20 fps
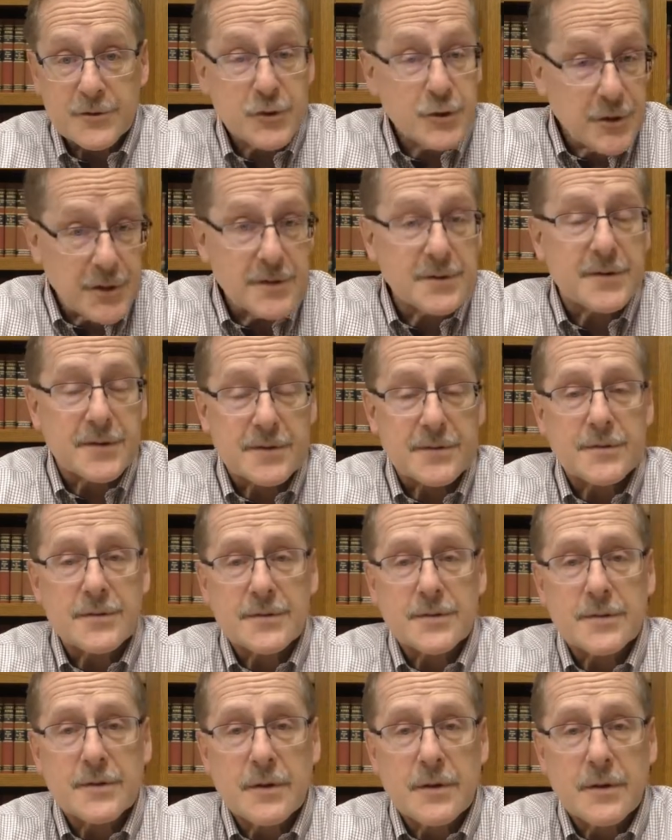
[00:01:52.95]

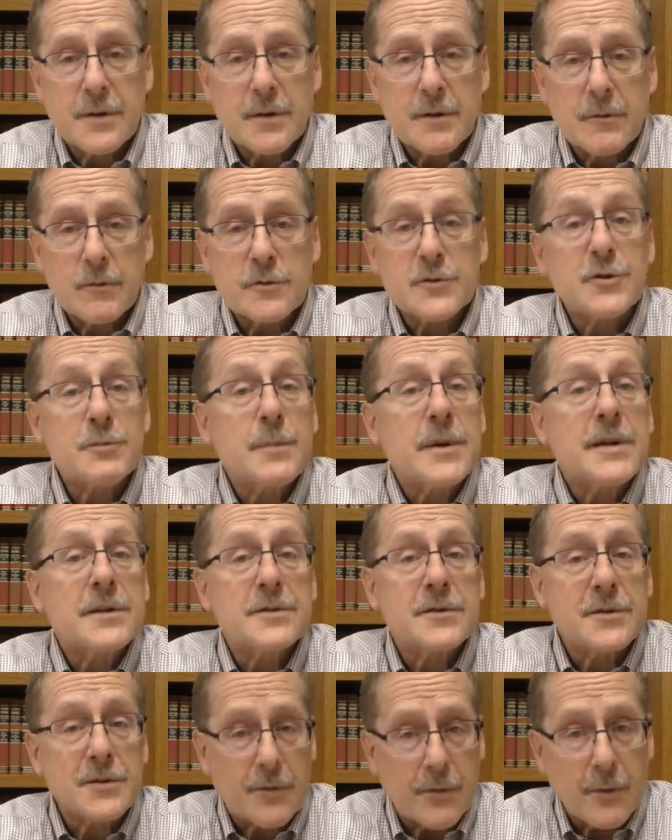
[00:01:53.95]
Jesus, which
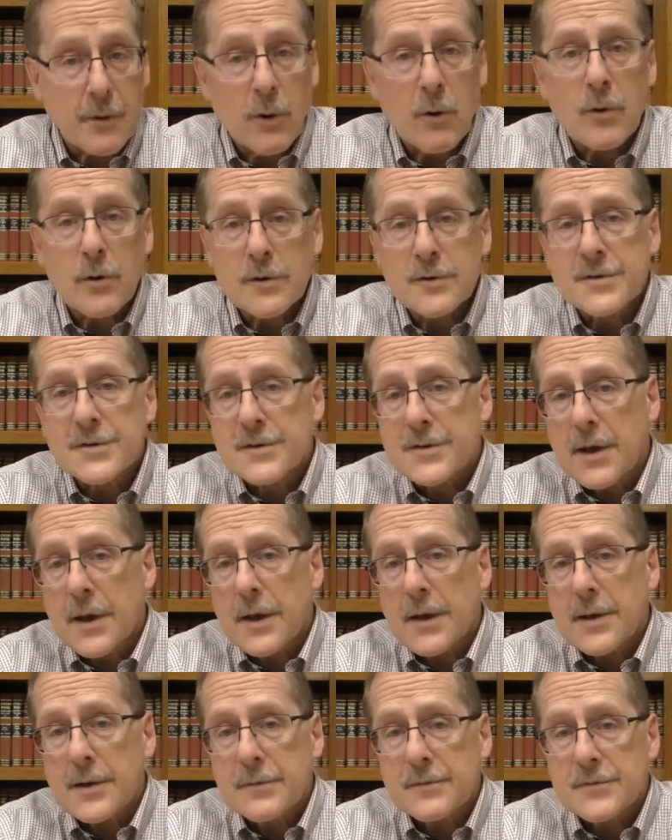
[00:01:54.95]
means the Lord
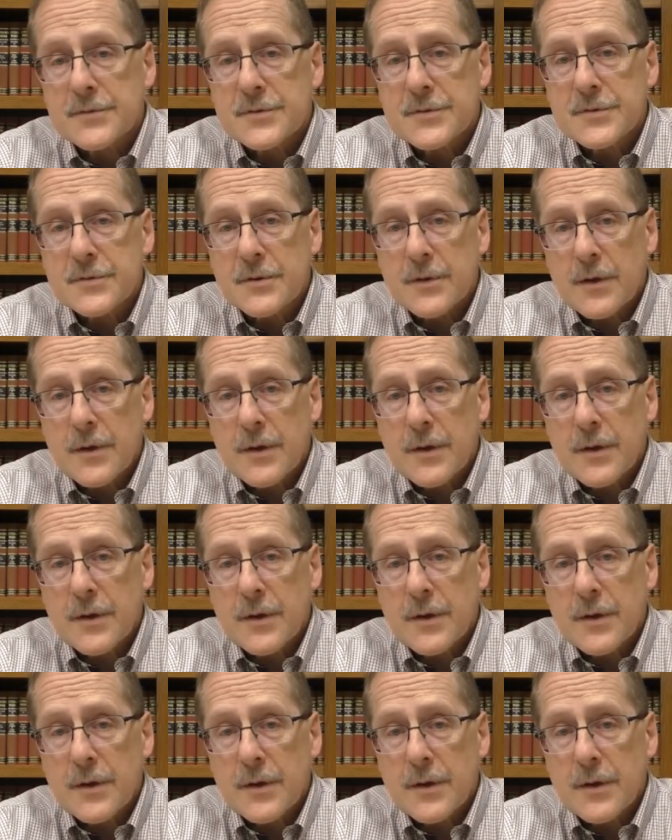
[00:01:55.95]
saves.